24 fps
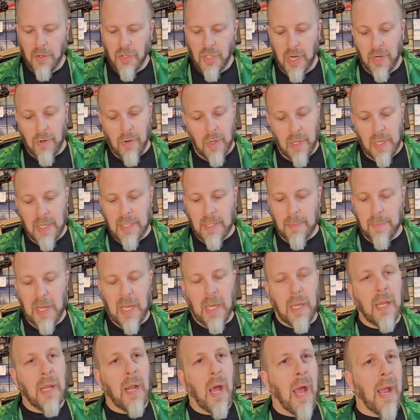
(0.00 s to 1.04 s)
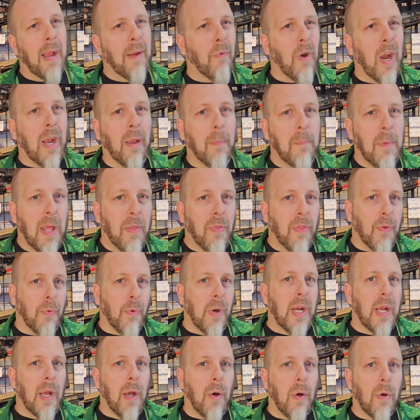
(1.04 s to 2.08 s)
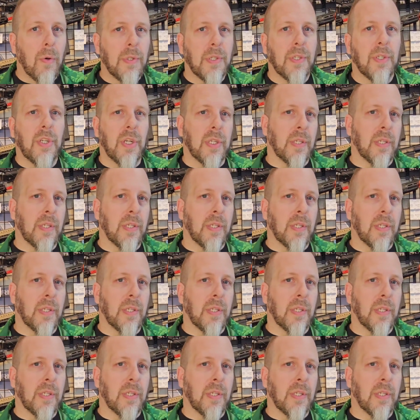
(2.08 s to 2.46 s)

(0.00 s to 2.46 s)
Generally speaking, I recommend 3.0s